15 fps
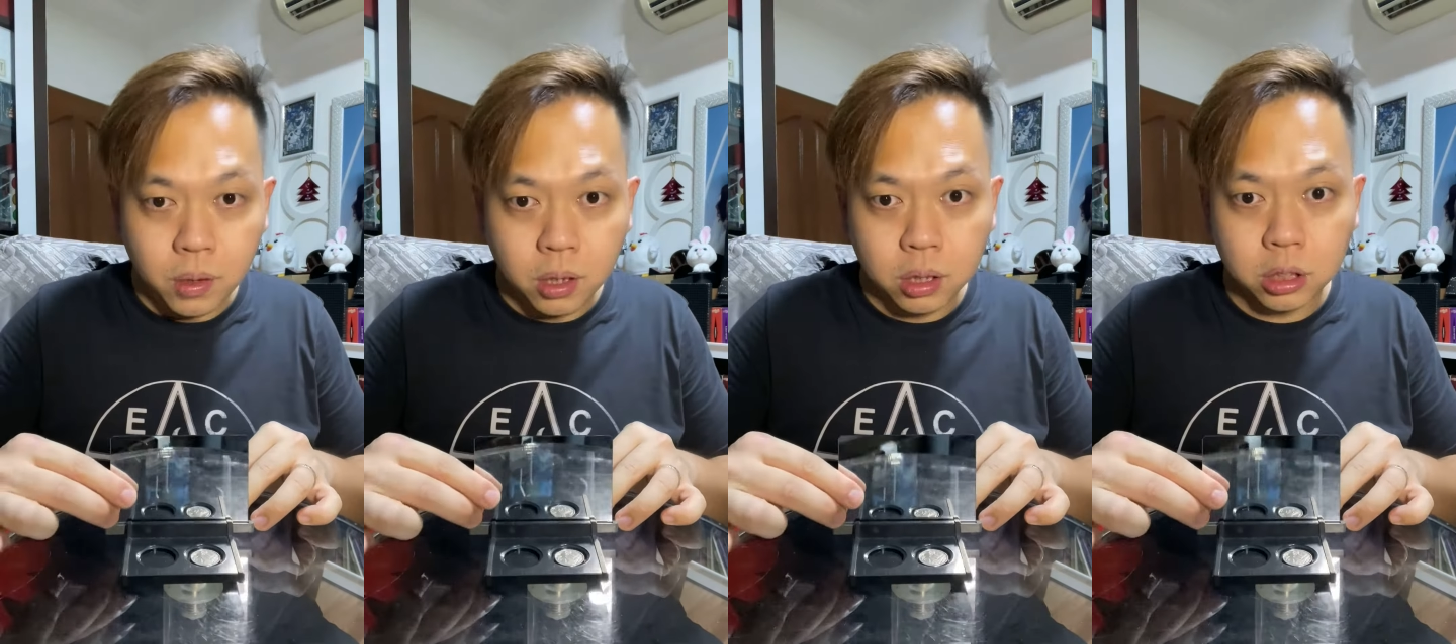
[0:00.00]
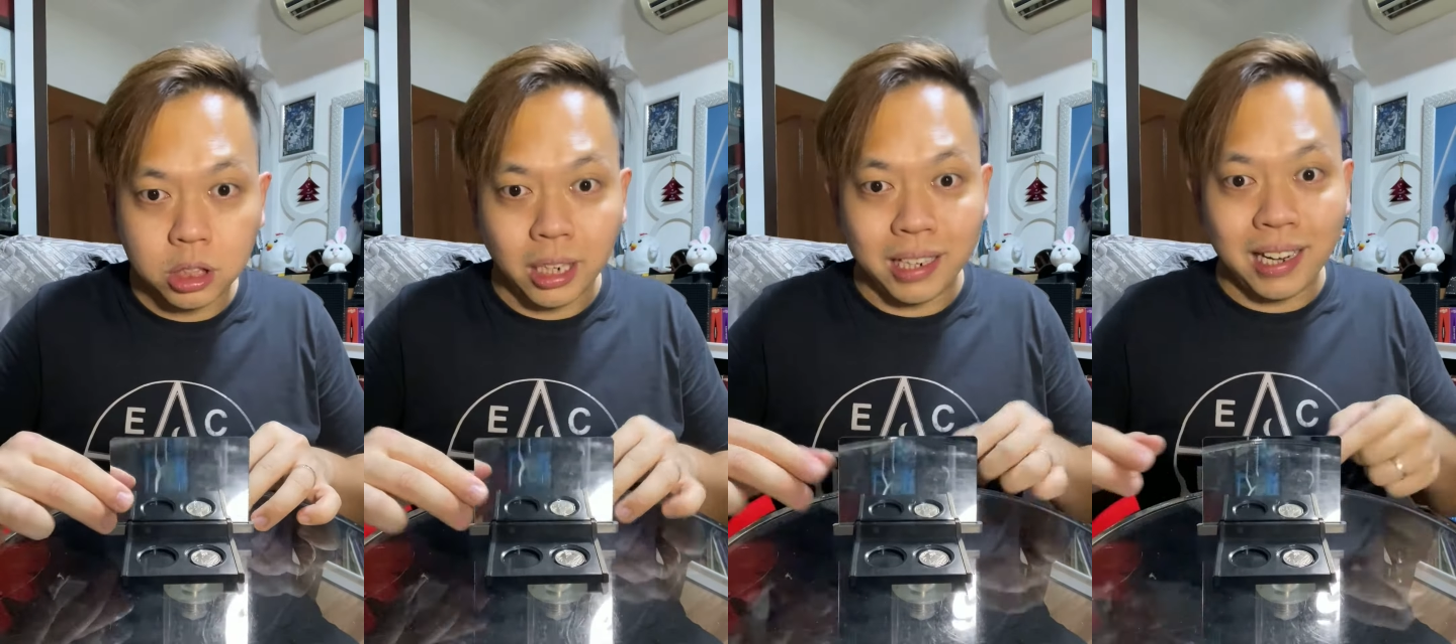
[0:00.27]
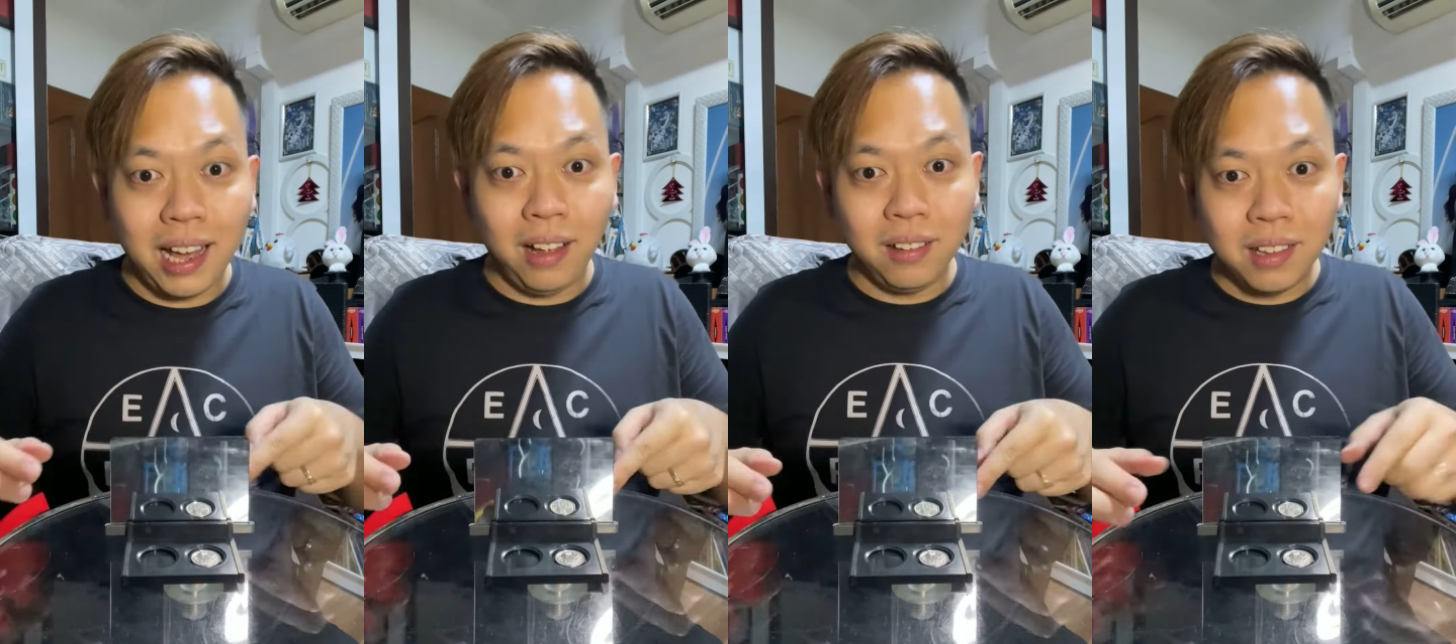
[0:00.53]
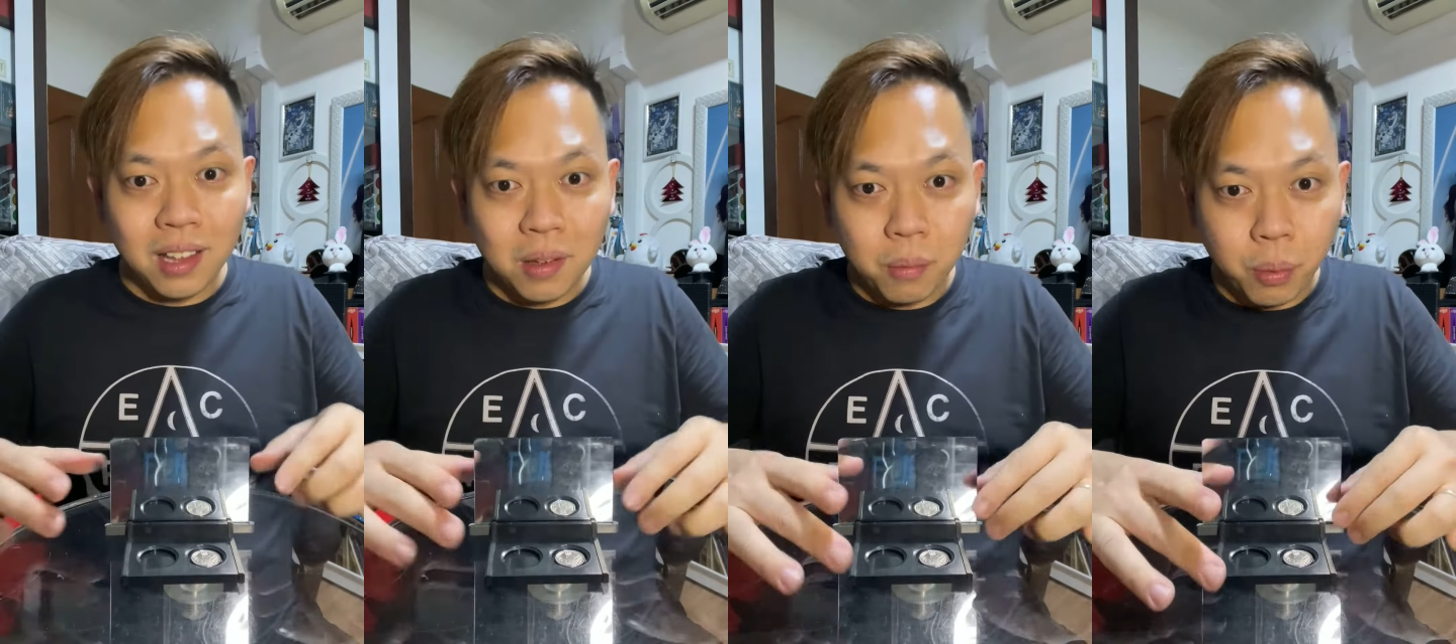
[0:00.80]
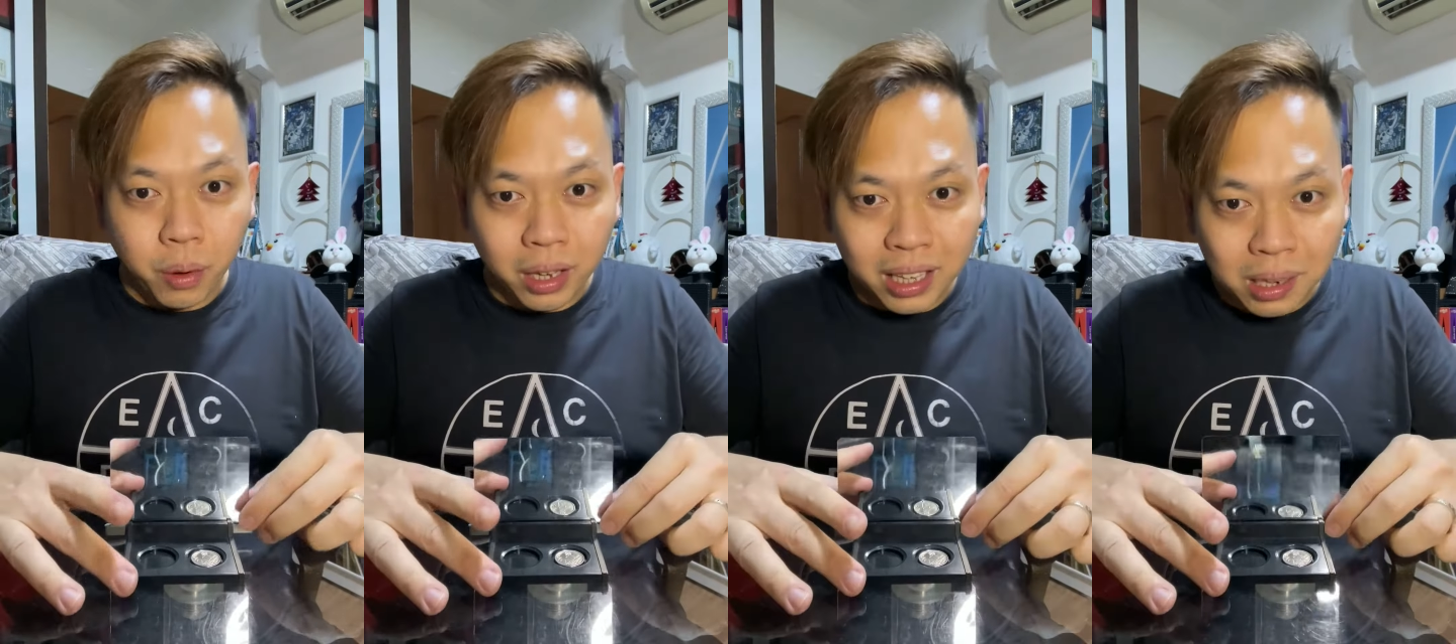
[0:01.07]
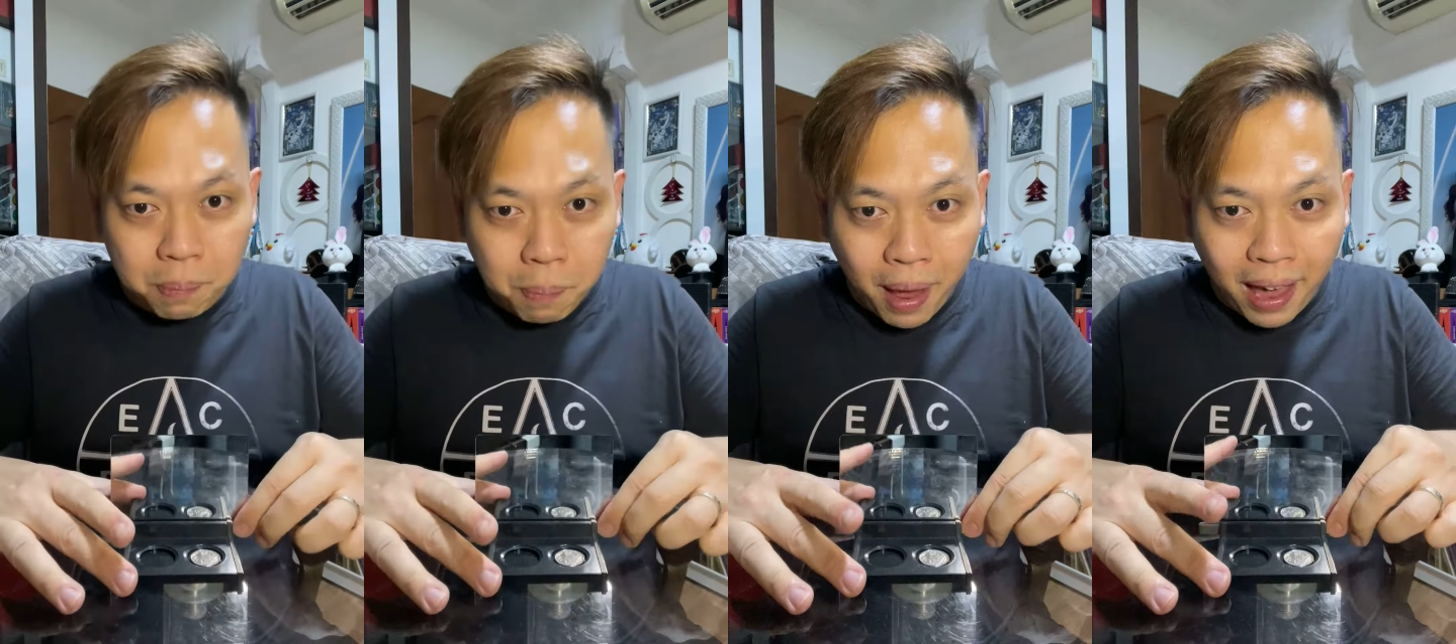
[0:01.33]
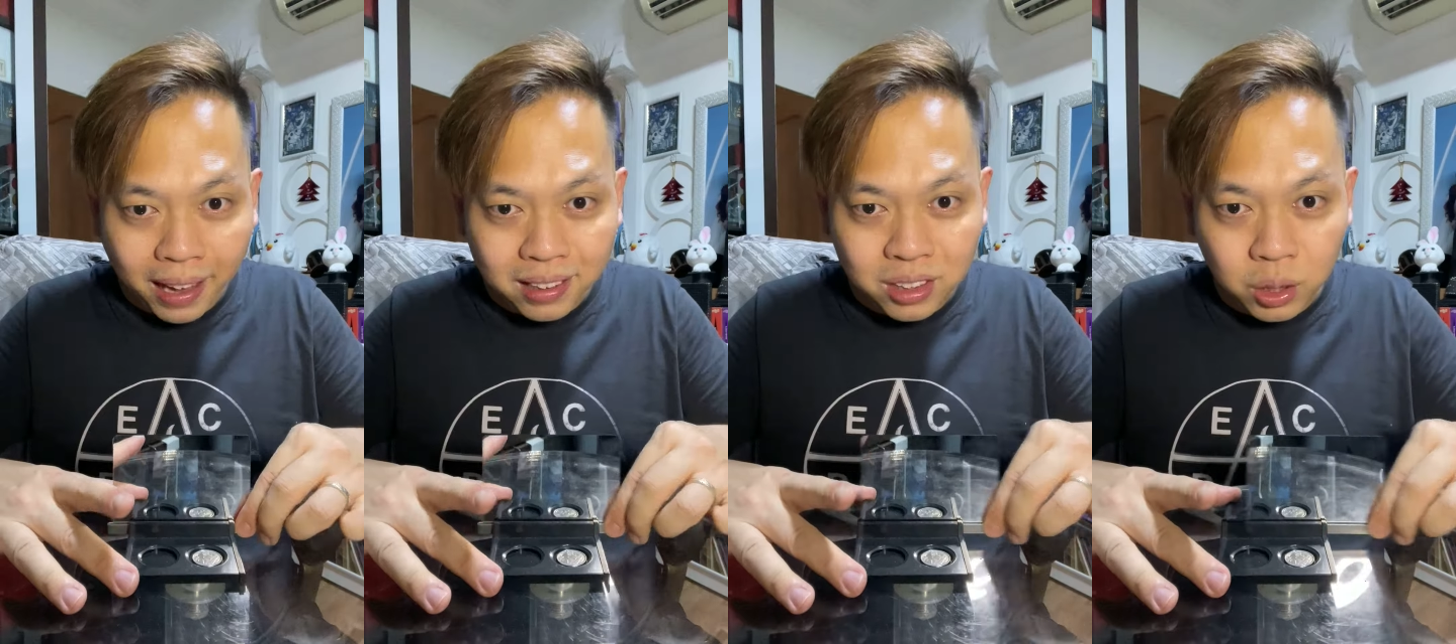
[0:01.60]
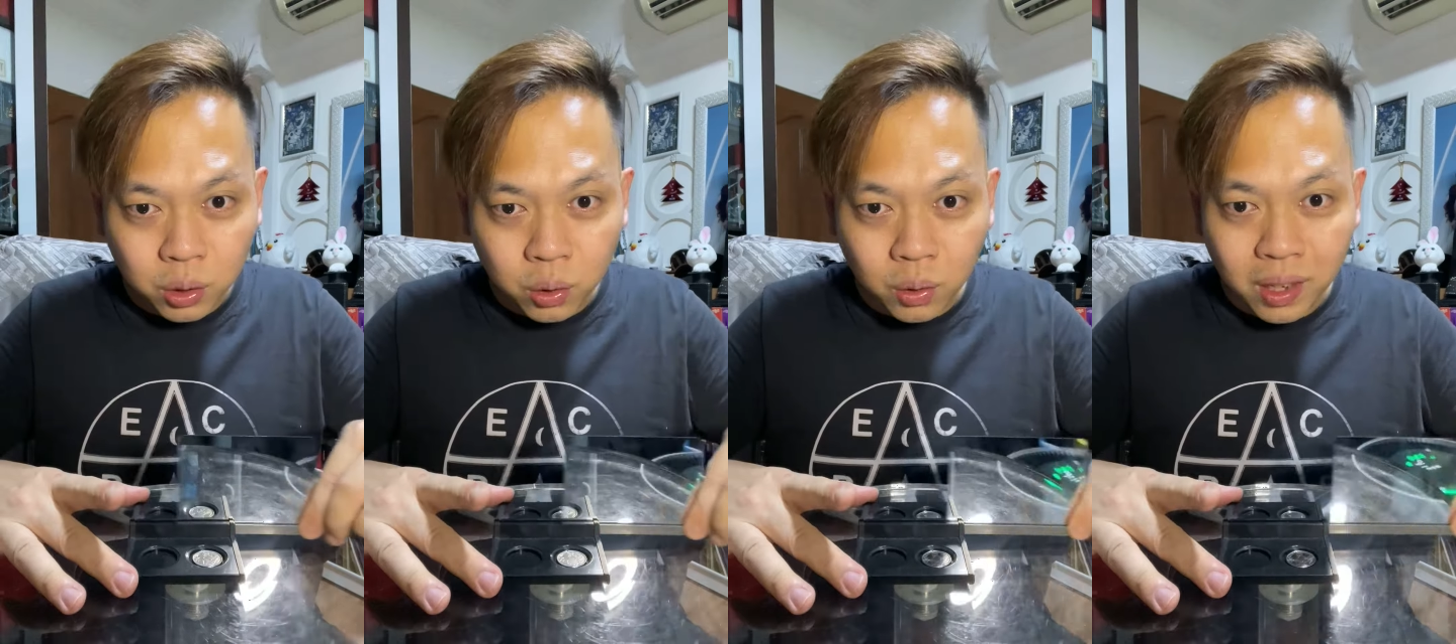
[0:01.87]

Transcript: Check it out, bringing it back to